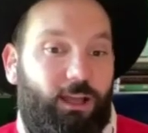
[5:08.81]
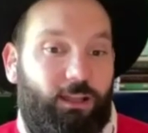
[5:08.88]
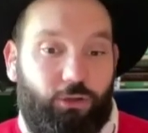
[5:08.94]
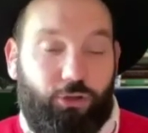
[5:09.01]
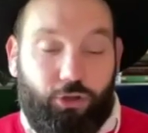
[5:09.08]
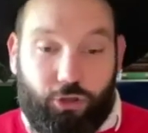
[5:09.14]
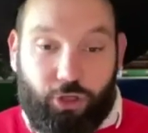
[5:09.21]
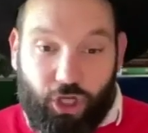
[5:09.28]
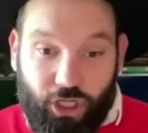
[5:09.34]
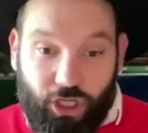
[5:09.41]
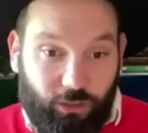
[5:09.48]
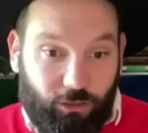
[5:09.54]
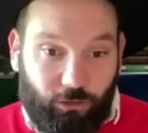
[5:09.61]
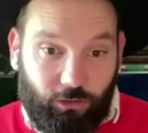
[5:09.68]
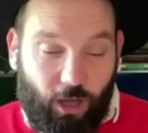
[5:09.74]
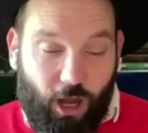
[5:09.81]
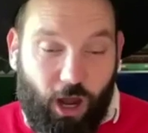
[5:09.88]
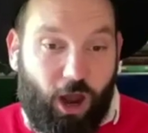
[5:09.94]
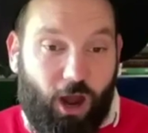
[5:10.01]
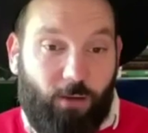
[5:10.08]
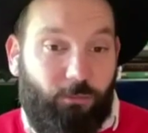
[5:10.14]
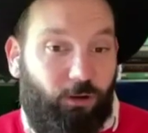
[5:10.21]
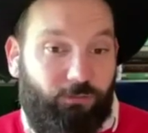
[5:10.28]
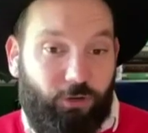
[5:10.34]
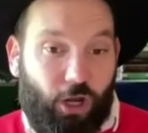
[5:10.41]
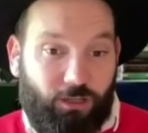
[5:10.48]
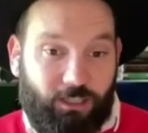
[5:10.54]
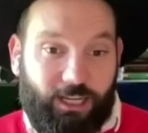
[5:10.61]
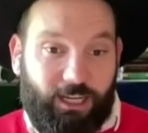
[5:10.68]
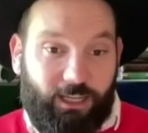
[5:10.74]
the nutritional harm of
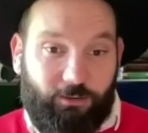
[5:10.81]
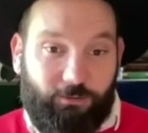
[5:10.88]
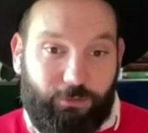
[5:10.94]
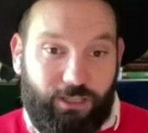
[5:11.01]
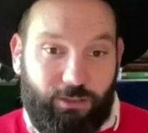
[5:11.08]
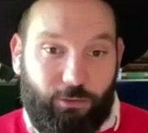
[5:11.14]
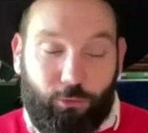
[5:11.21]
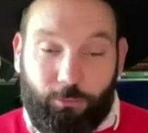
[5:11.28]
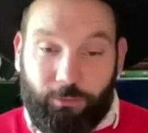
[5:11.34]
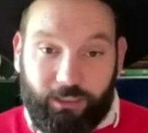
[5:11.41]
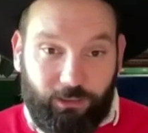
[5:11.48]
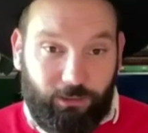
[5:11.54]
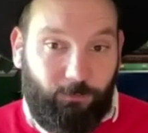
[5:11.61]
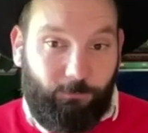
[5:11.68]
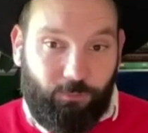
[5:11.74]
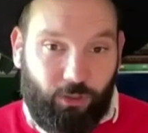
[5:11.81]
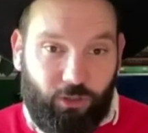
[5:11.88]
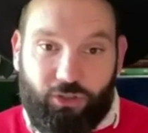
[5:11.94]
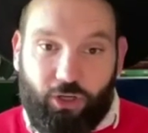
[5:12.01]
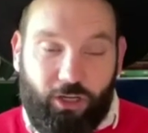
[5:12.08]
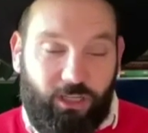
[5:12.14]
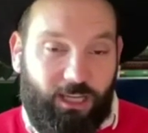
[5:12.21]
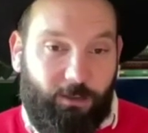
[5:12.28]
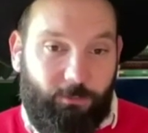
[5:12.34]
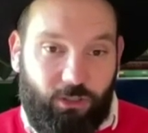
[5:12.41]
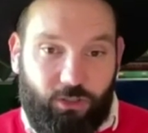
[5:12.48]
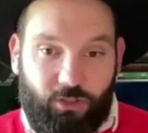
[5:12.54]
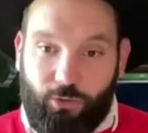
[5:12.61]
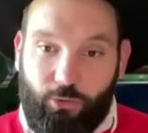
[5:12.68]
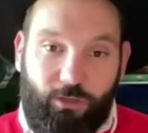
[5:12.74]
not getting a free school meal because you're only coming
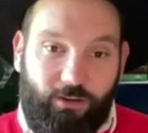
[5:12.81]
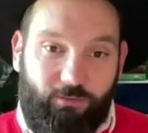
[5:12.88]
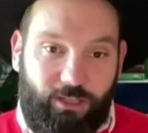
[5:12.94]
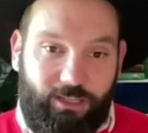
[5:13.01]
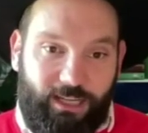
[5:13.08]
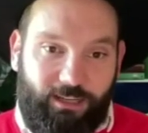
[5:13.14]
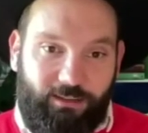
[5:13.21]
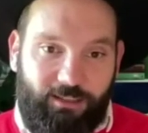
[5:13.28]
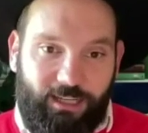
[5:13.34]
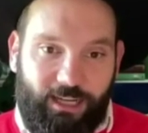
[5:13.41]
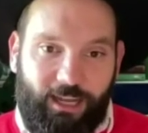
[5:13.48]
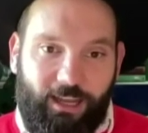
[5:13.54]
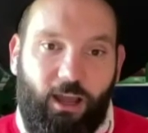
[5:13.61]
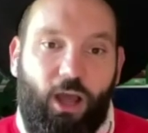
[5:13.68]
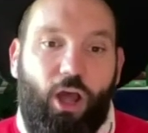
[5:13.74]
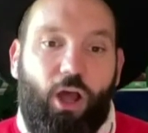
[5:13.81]
to school every second day,